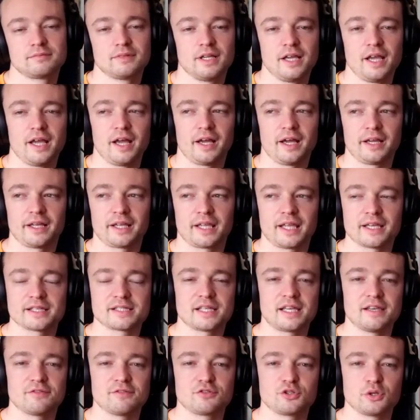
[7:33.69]
I guess it
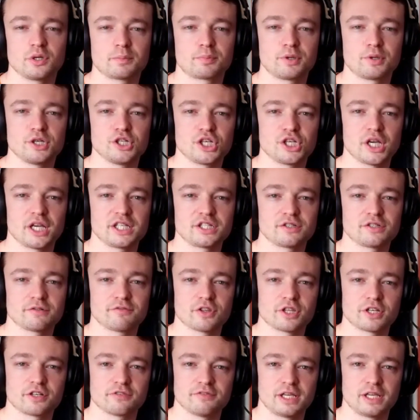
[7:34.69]
gives you an appreciation for the
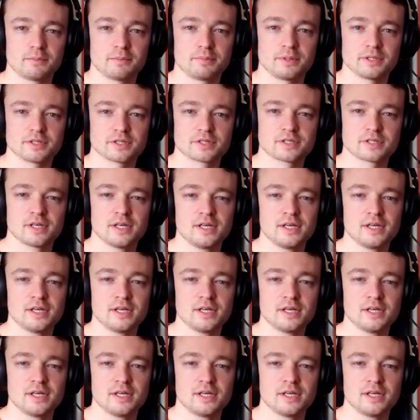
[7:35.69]
developers.